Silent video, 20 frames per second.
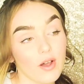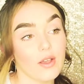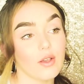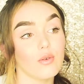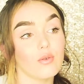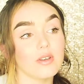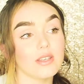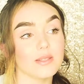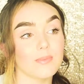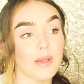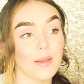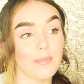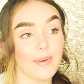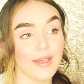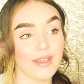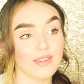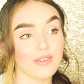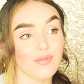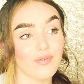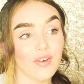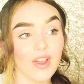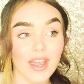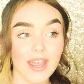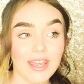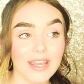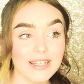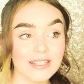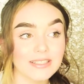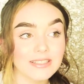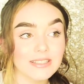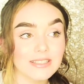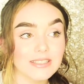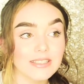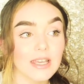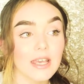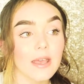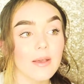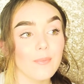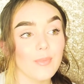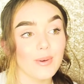Who is my best friend?
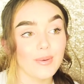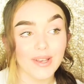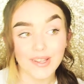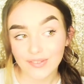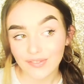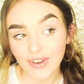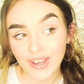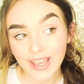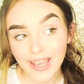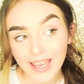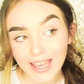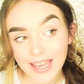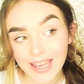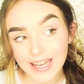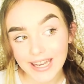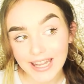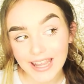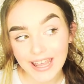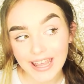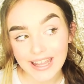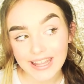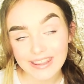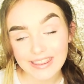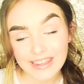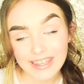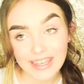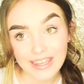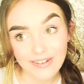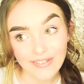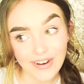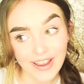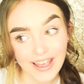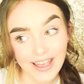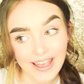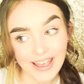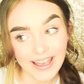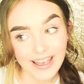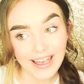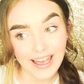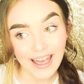My best friend is Kira.
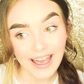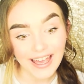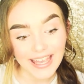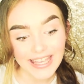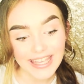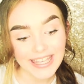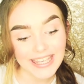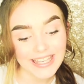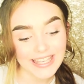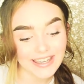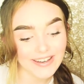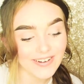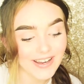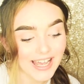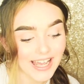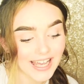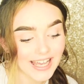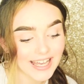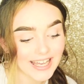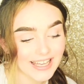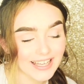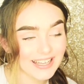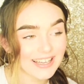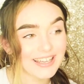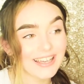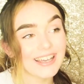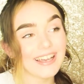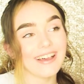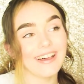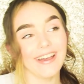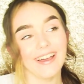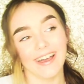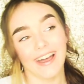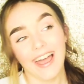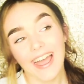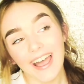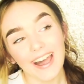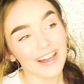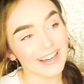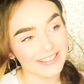Hi, Kira.
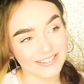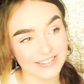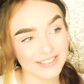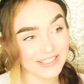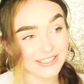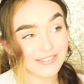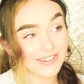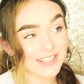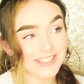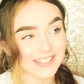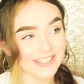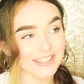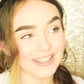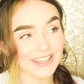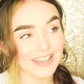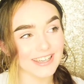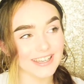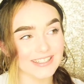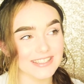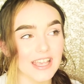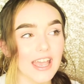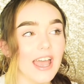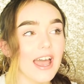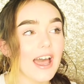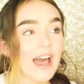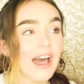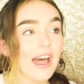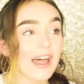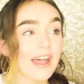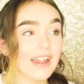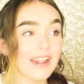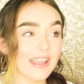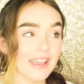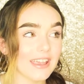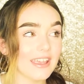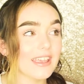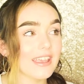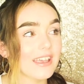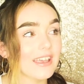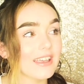I know she's watching this.
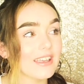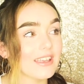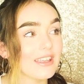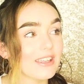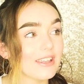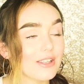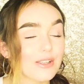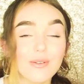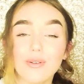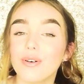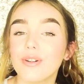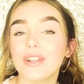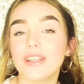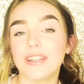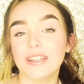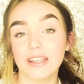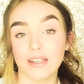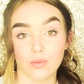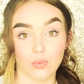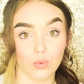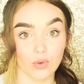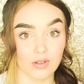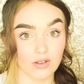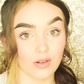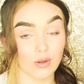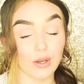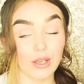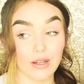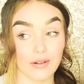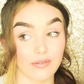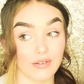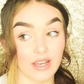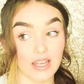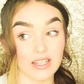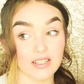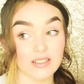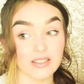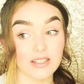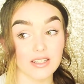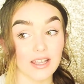Like, you only need one loyal
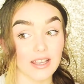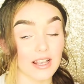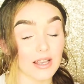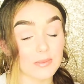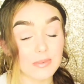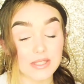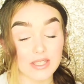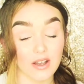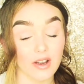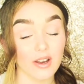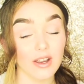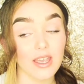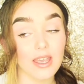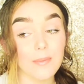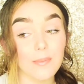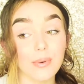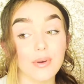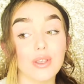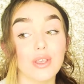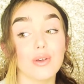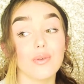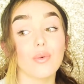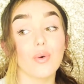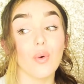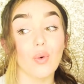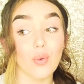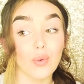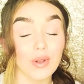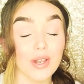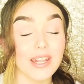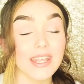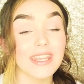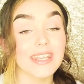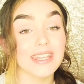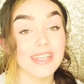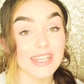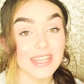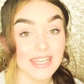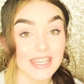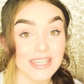friend. Like, I'm sorry, but you only
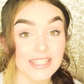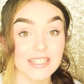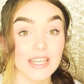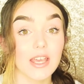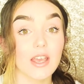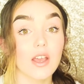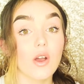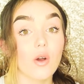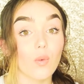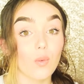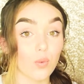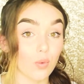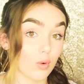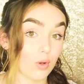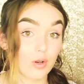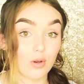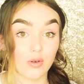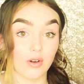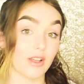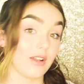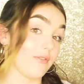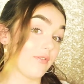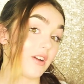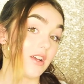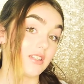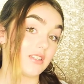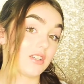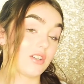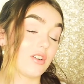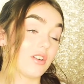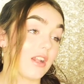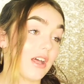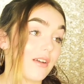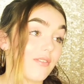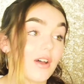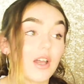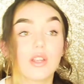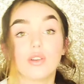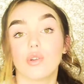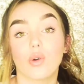need one loyal friend in your
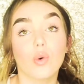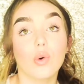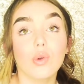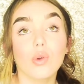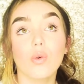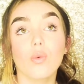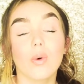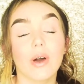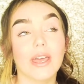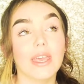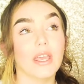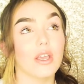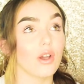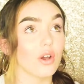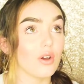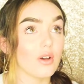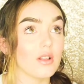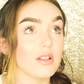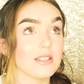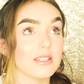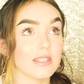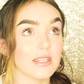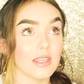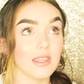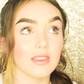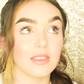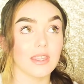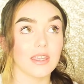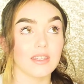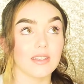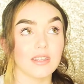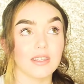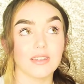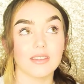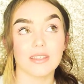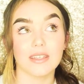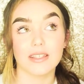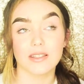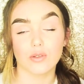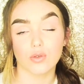life. I don't know why girls think they
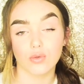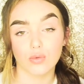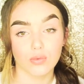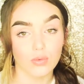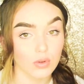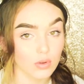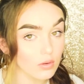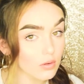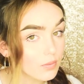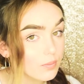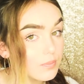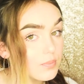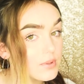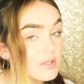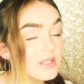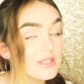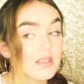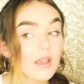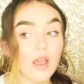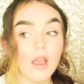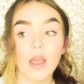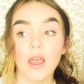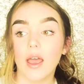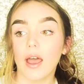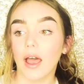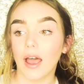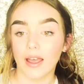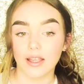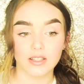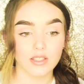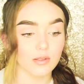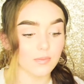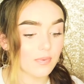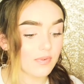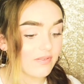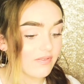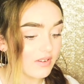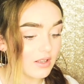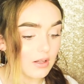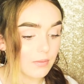need these groups to
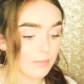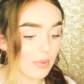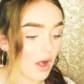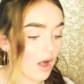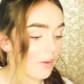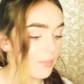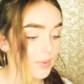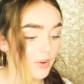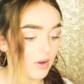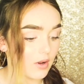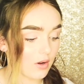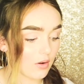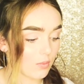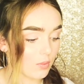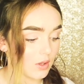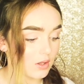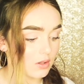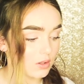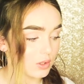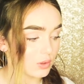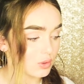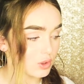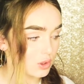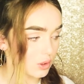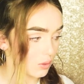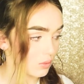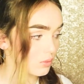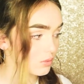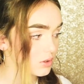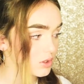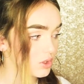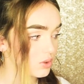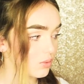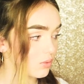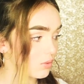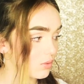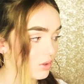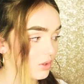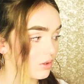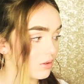feel popular when you don't.
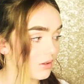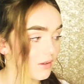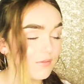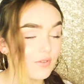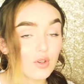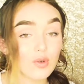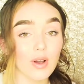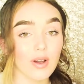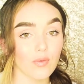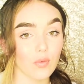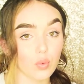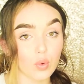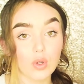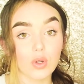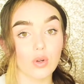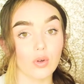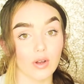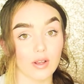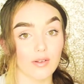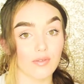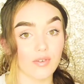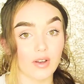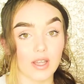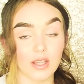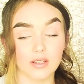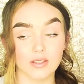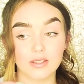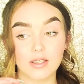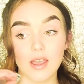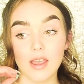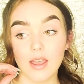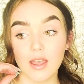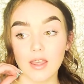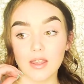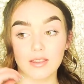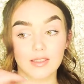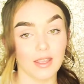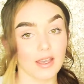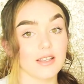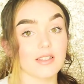If you have one loyal friend
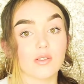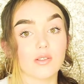that